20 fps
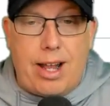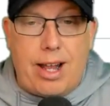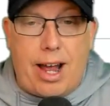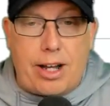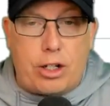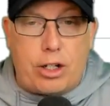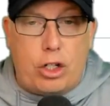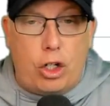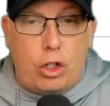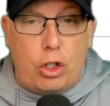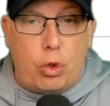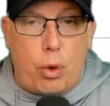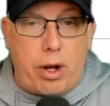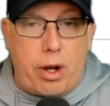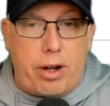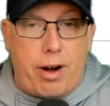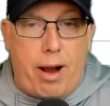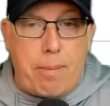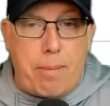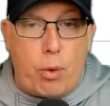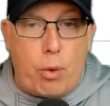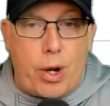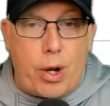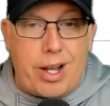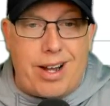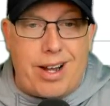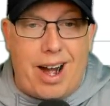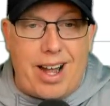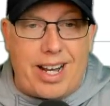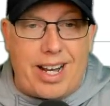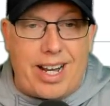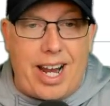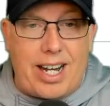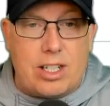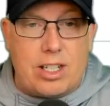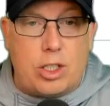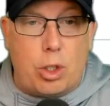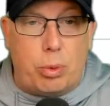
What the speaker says: at 229.98.